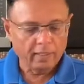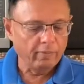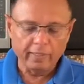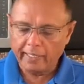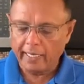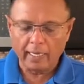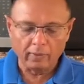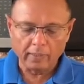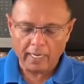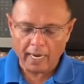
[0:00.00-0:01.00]
We take
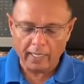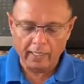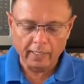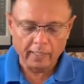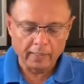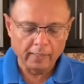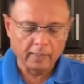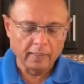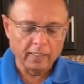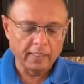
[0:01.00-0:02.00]
out the hard
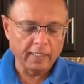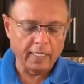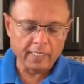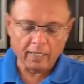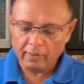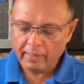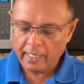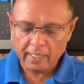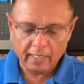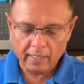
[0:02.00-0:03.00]
skins out of that.